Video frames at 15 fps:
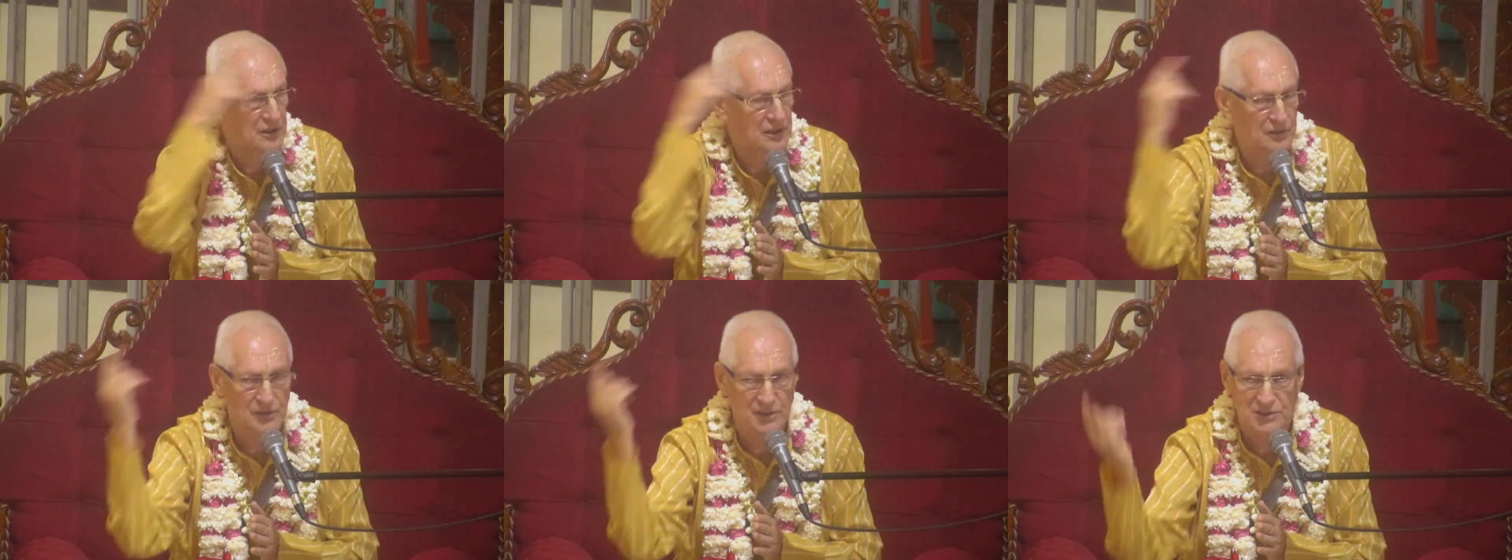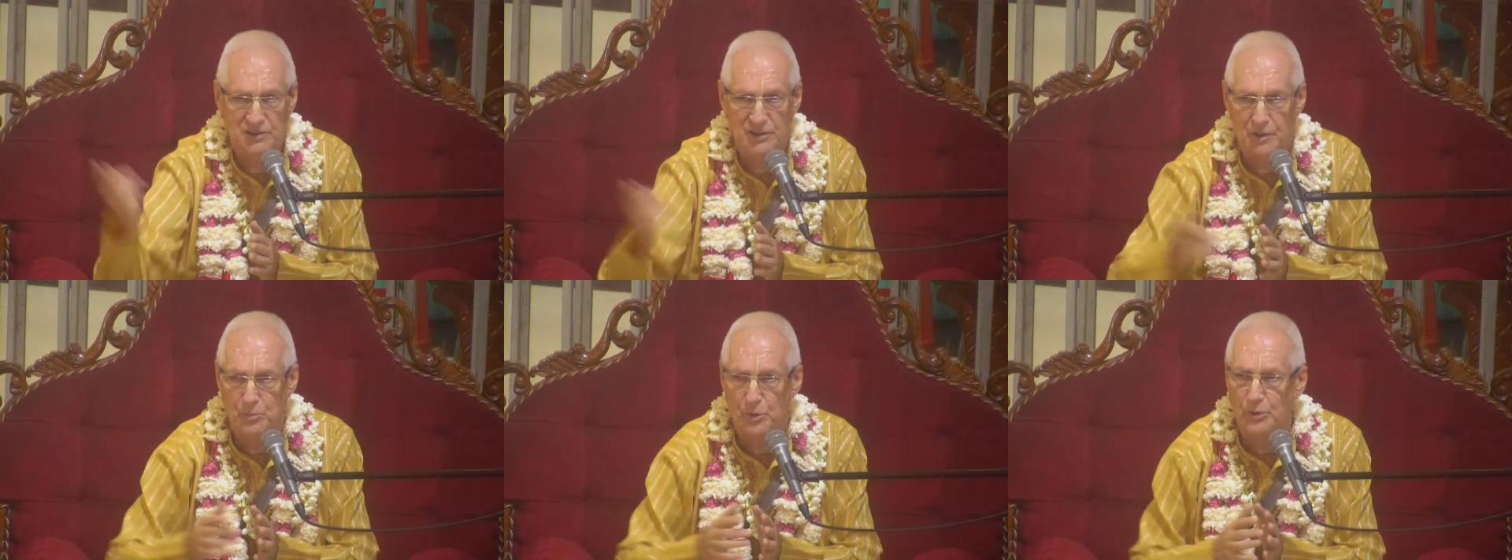in this
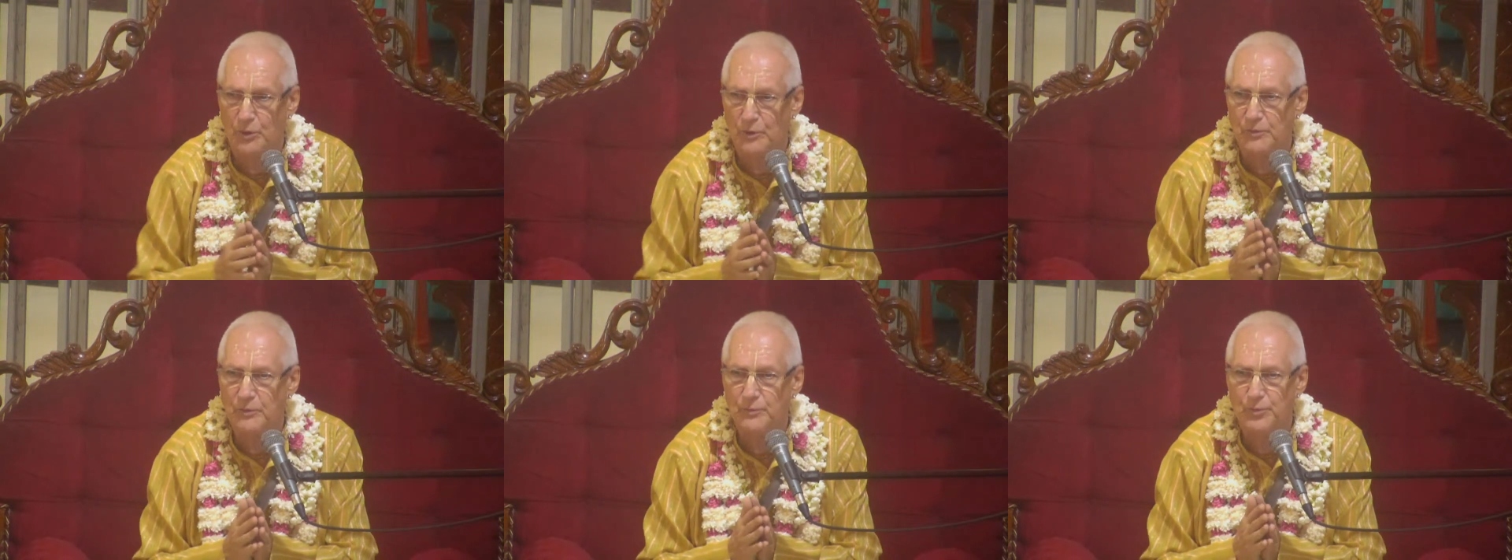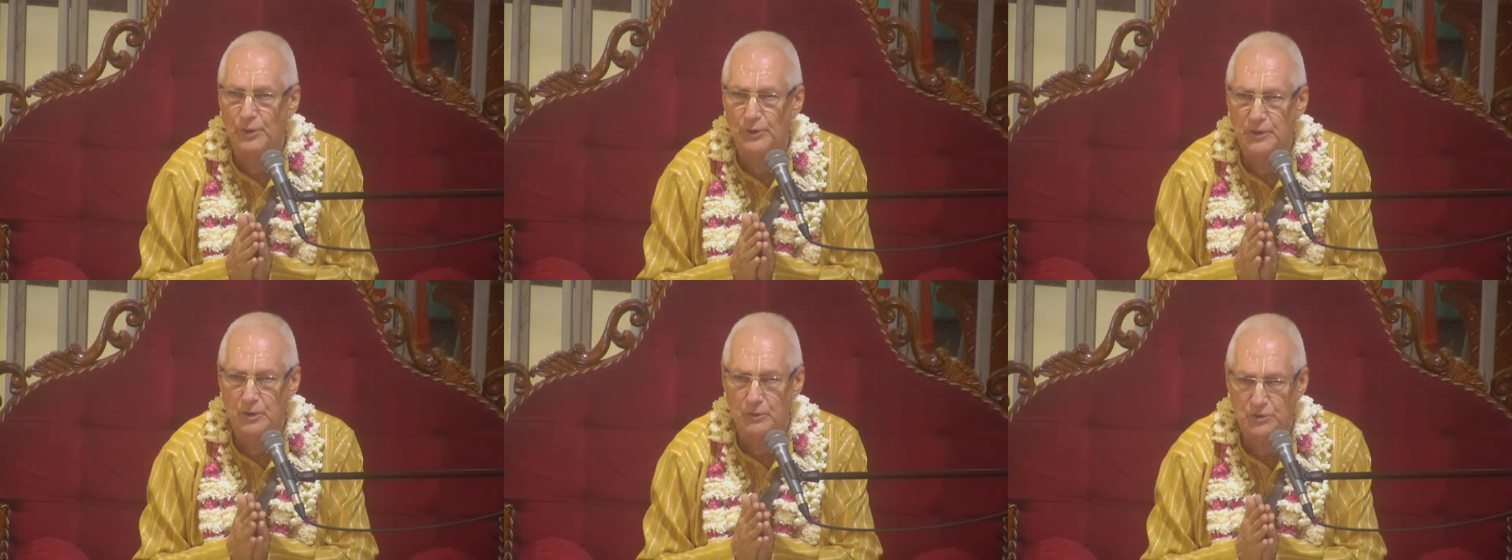neighborhood
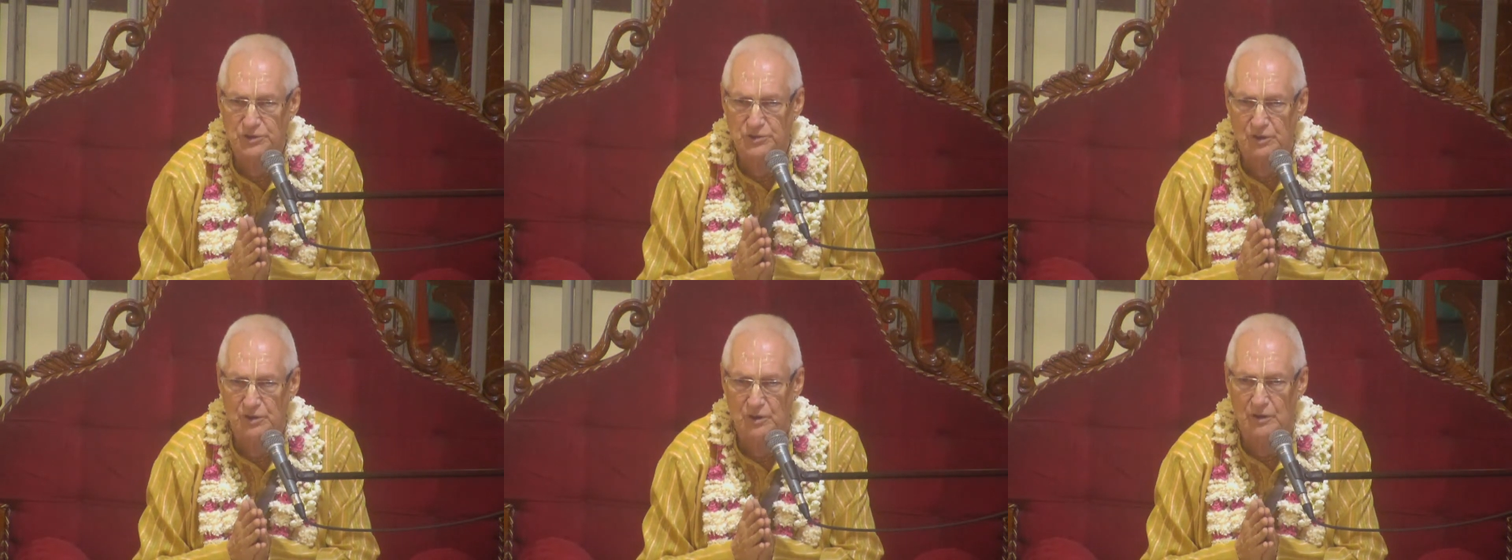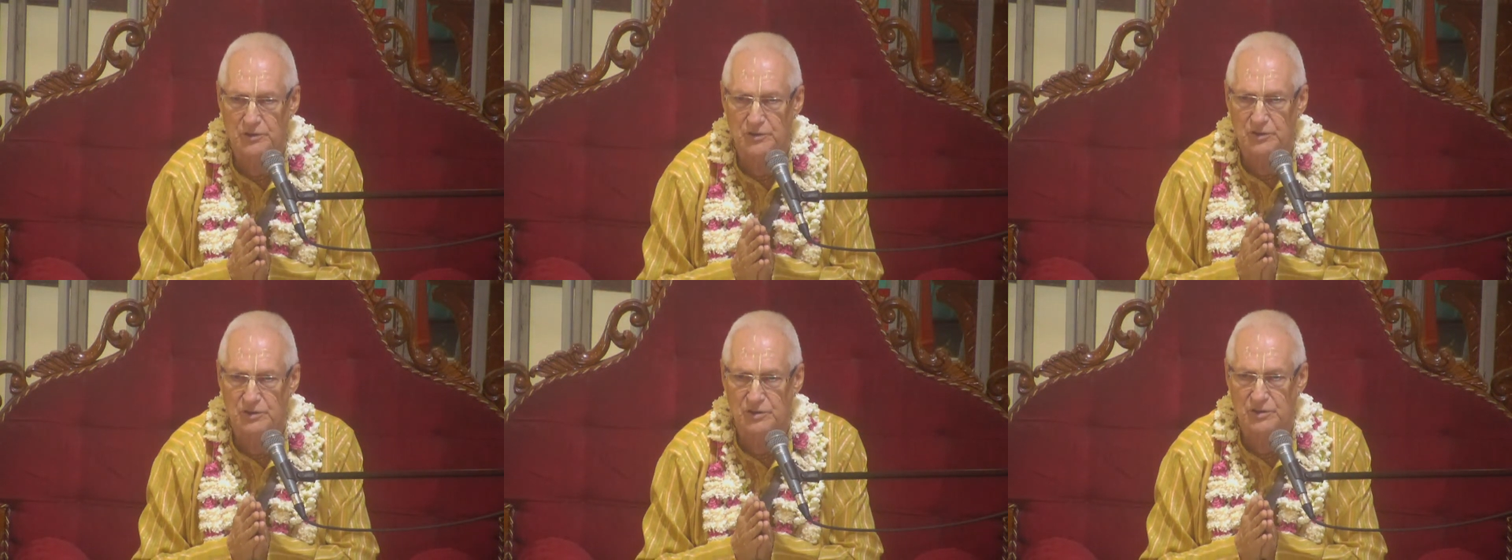fully Krishna
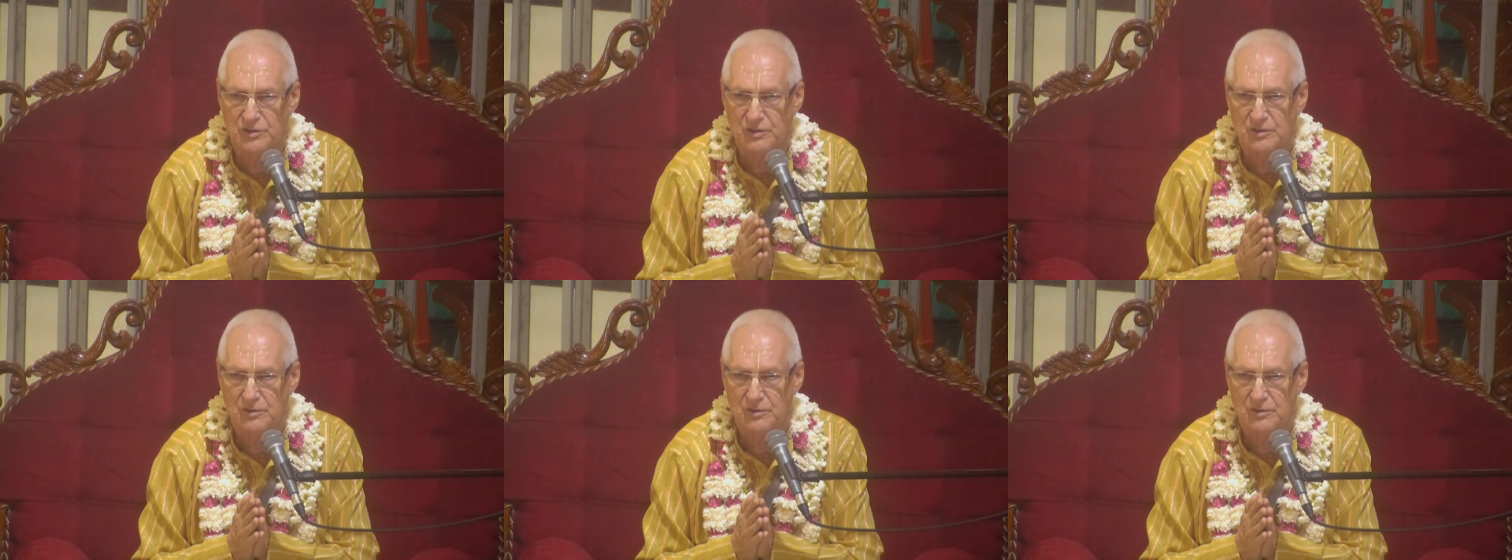conscious.